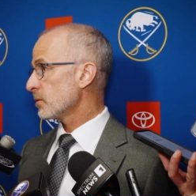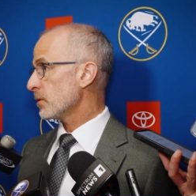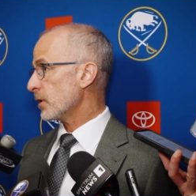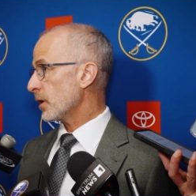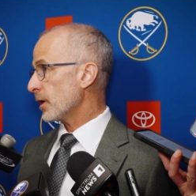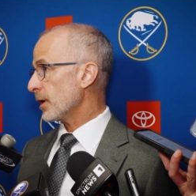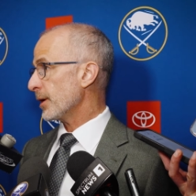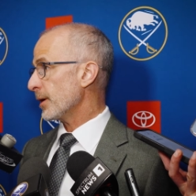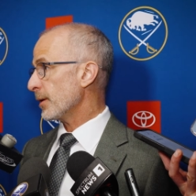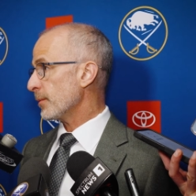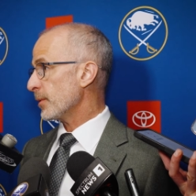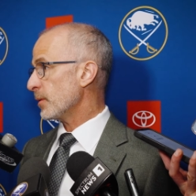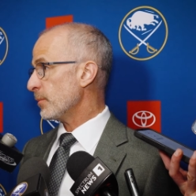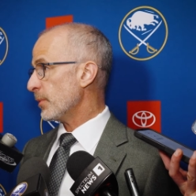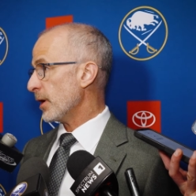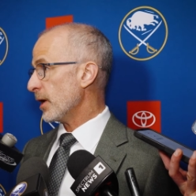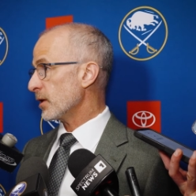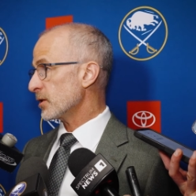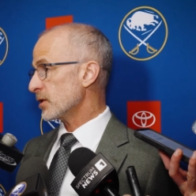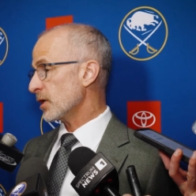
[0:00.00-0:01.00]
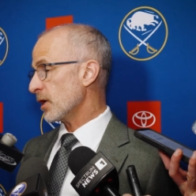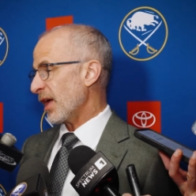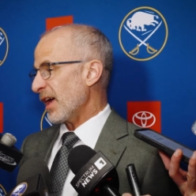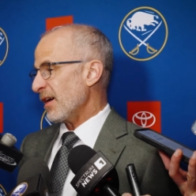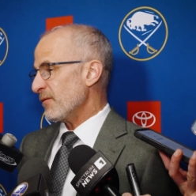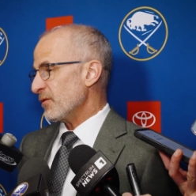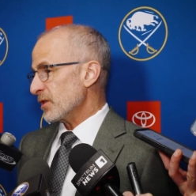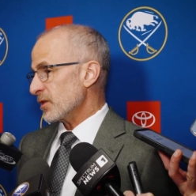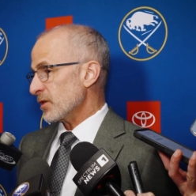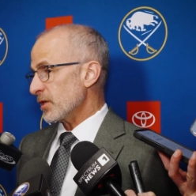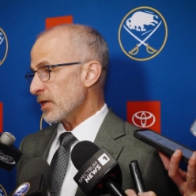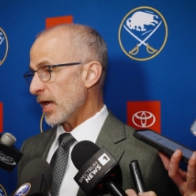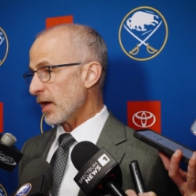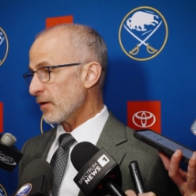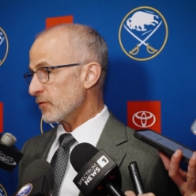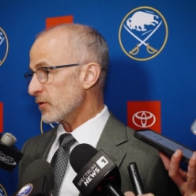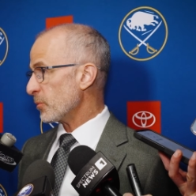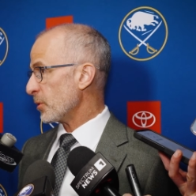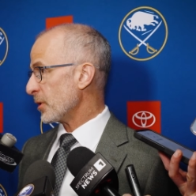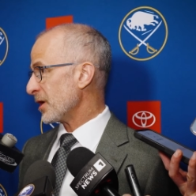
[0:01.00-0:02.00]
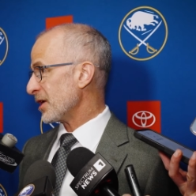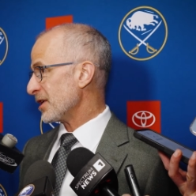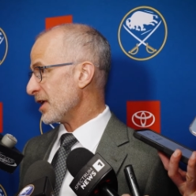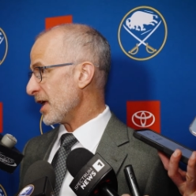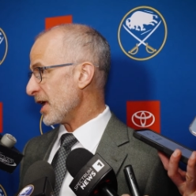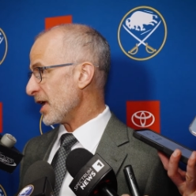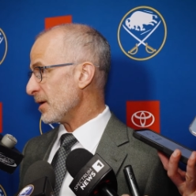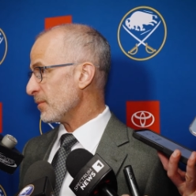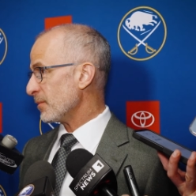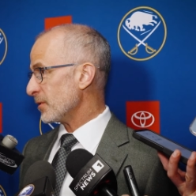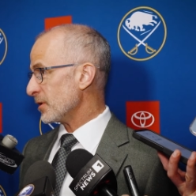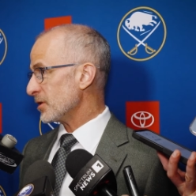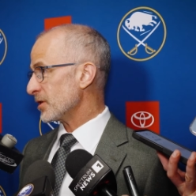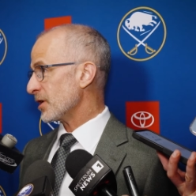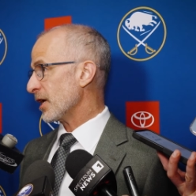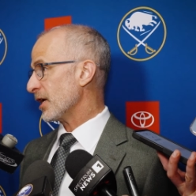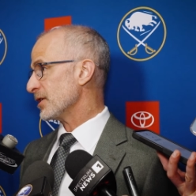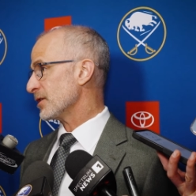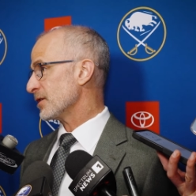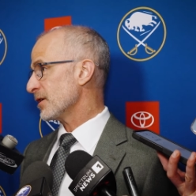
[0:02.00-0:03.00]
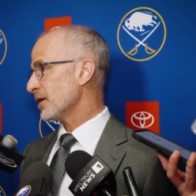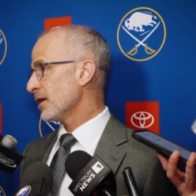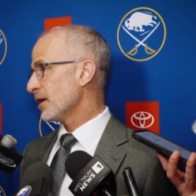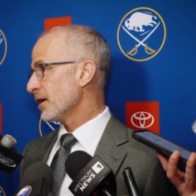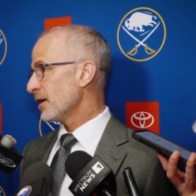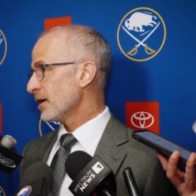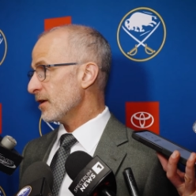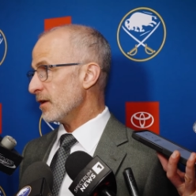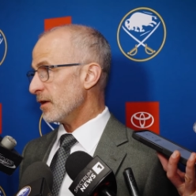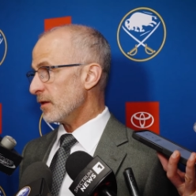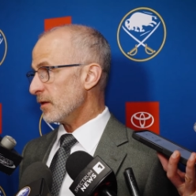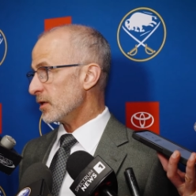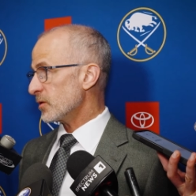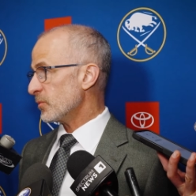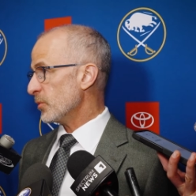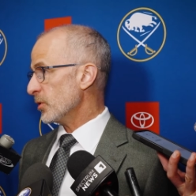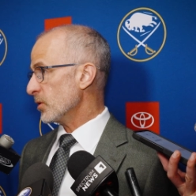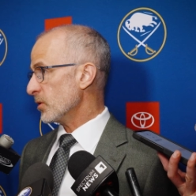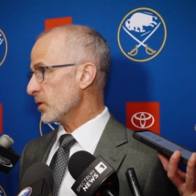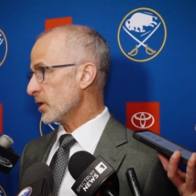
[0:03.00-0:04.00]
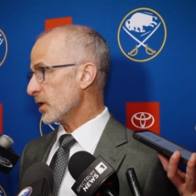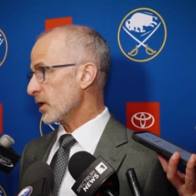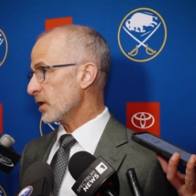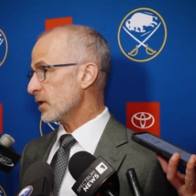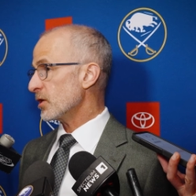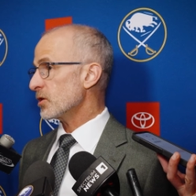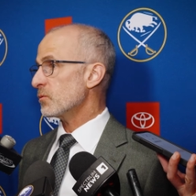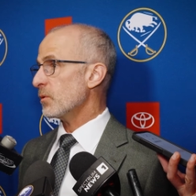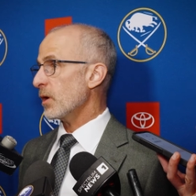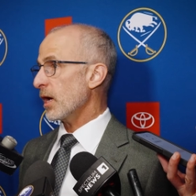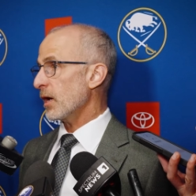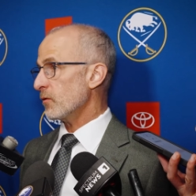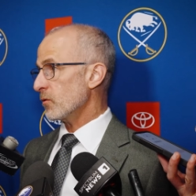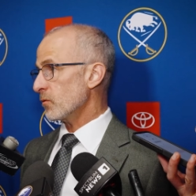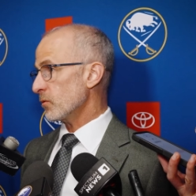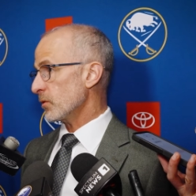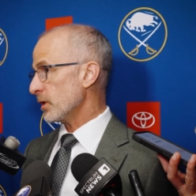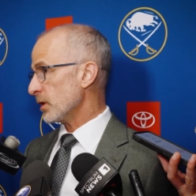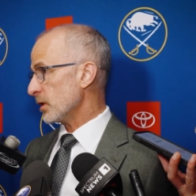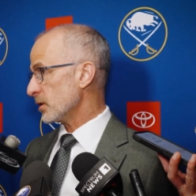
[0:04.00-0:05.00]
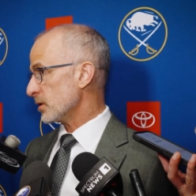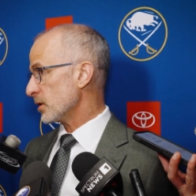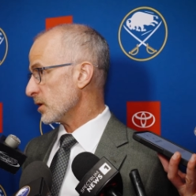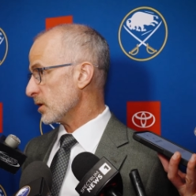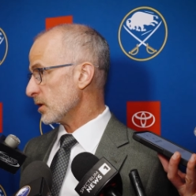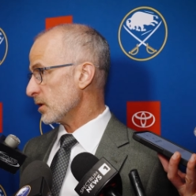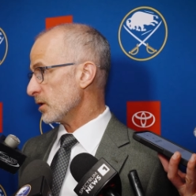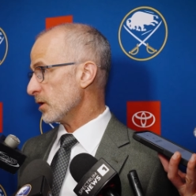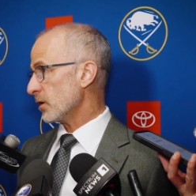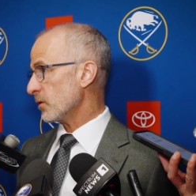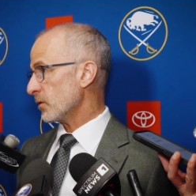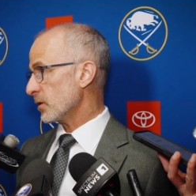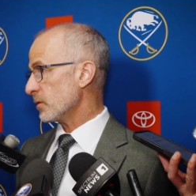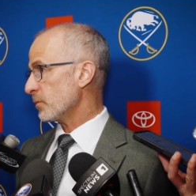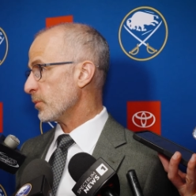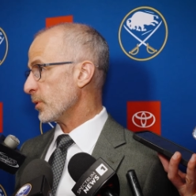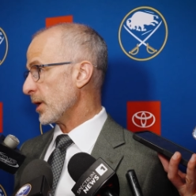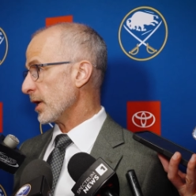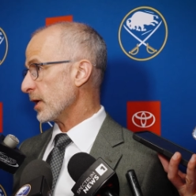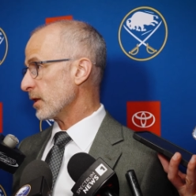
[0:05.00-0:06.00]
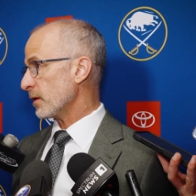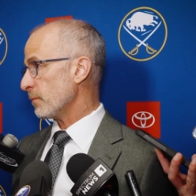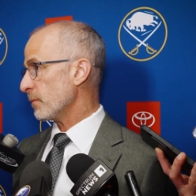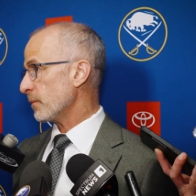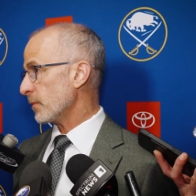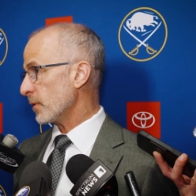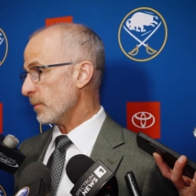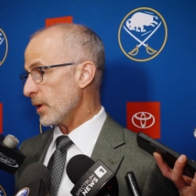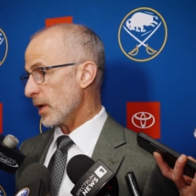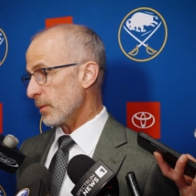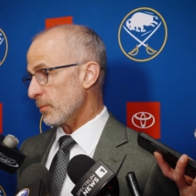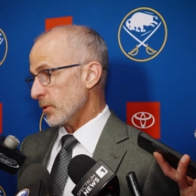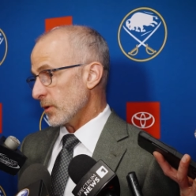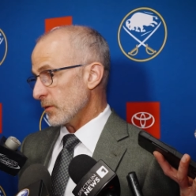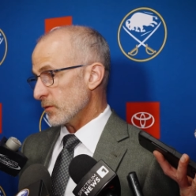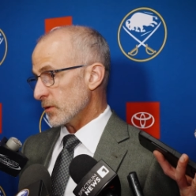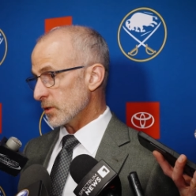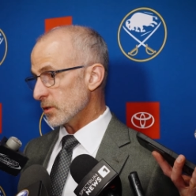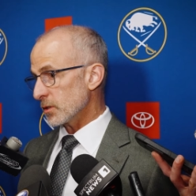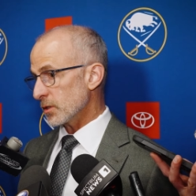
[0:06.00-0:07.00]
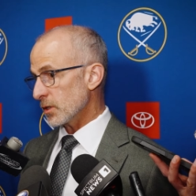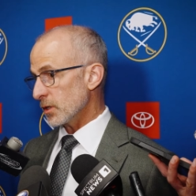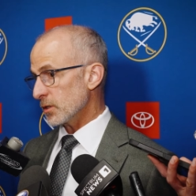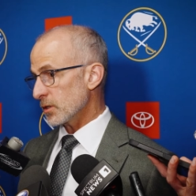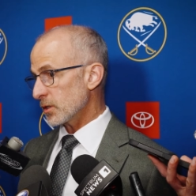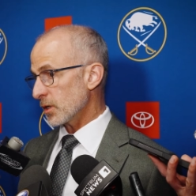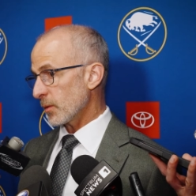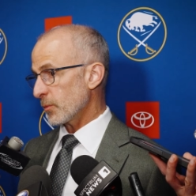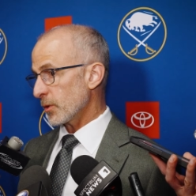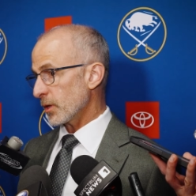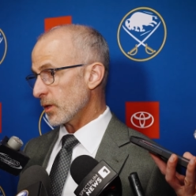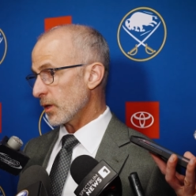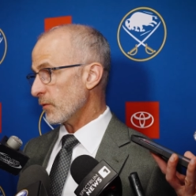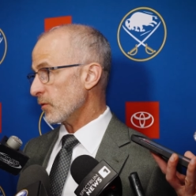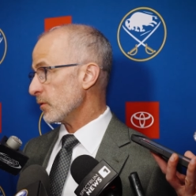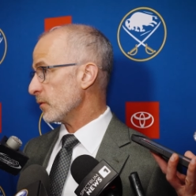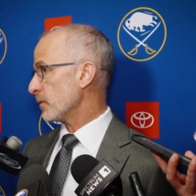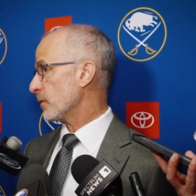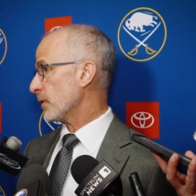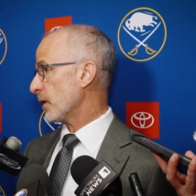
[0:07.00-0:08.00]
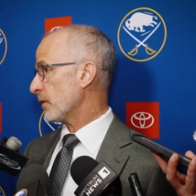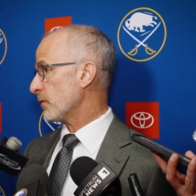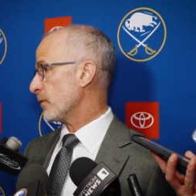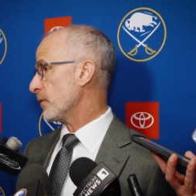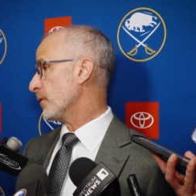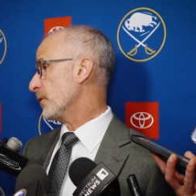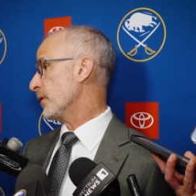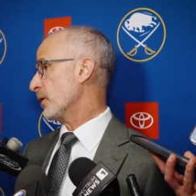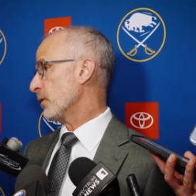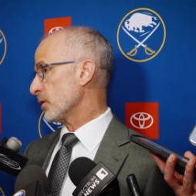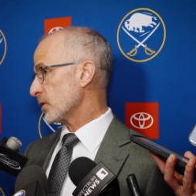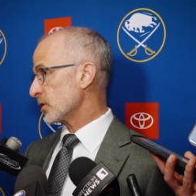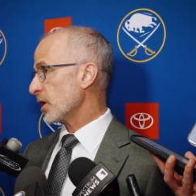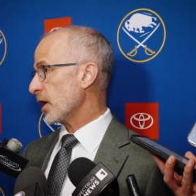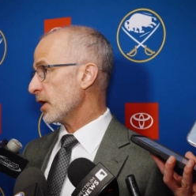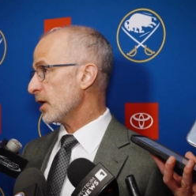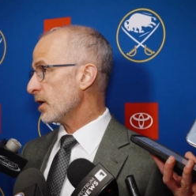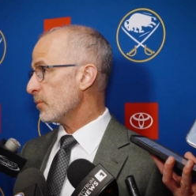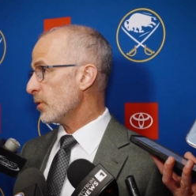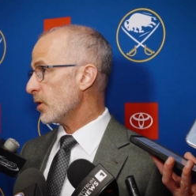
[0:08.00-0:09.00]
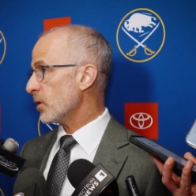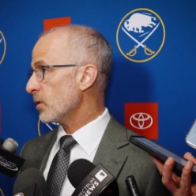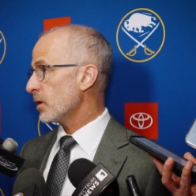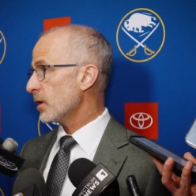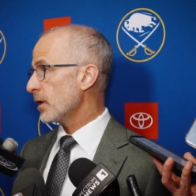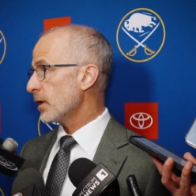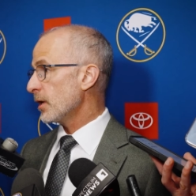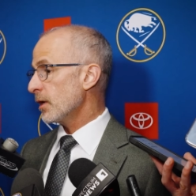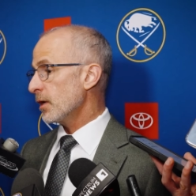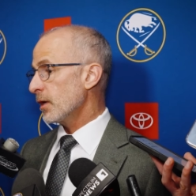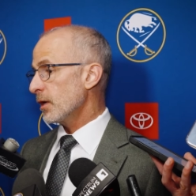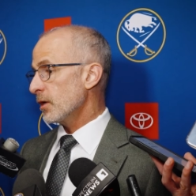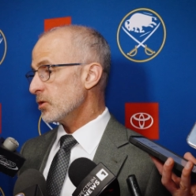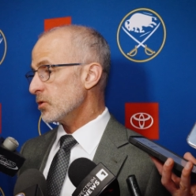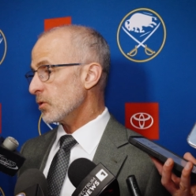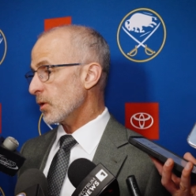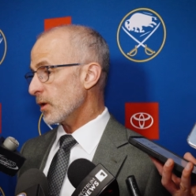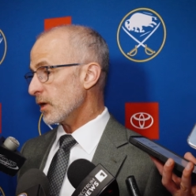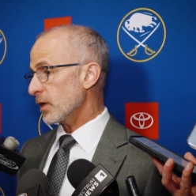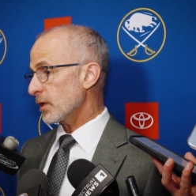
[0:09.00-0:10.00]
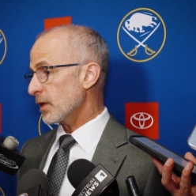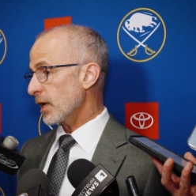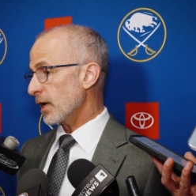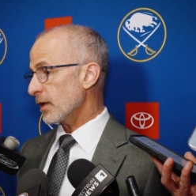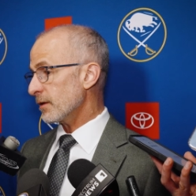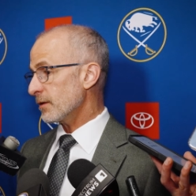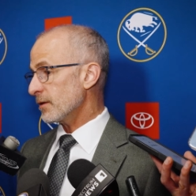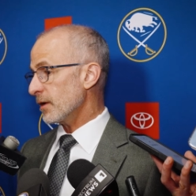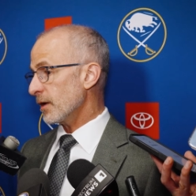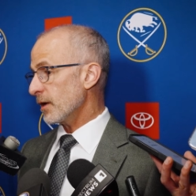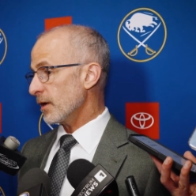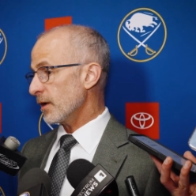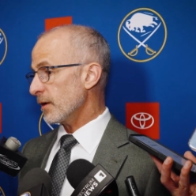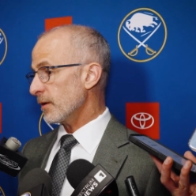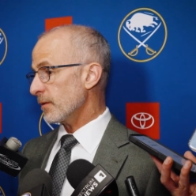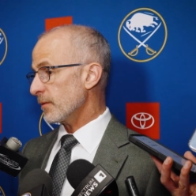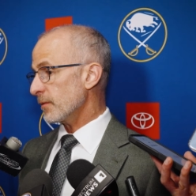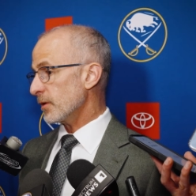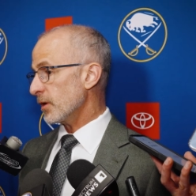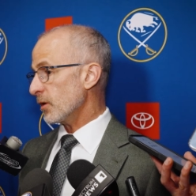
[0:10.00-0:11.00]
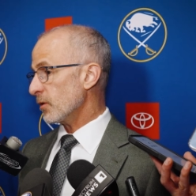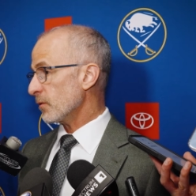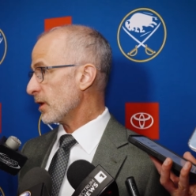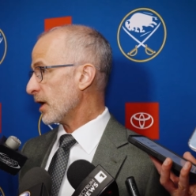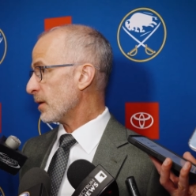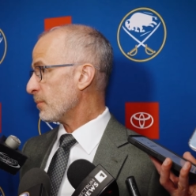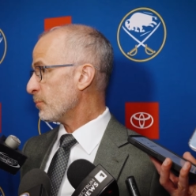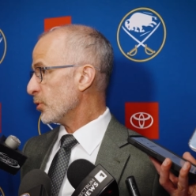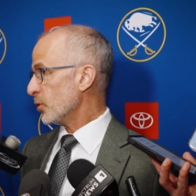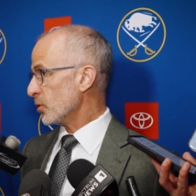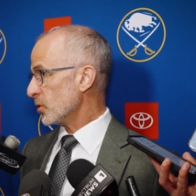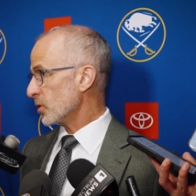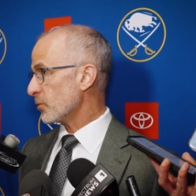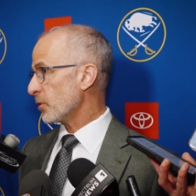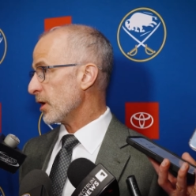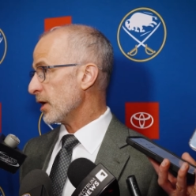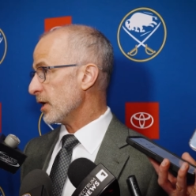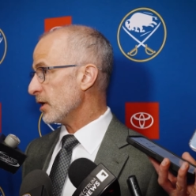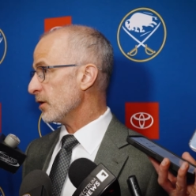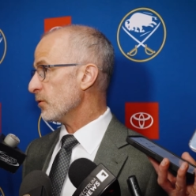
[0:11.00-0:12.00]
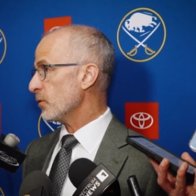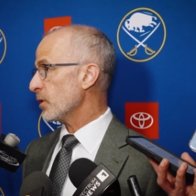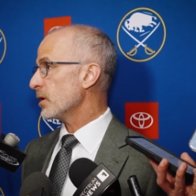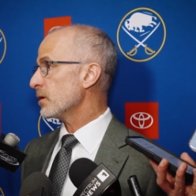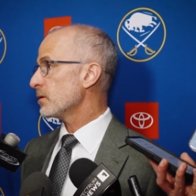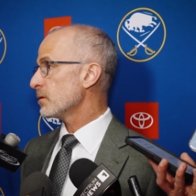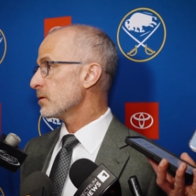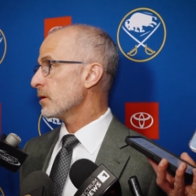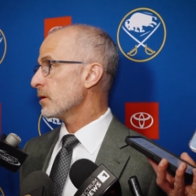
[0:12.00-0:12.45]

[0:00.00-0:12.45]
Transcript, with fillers: It balanced it out. Obviously, you have to play a game. These guys in this building and this rivalry is, you know, playing the Maple Leafs is something that they're excited about. So I think that you know, that pulled them right into it.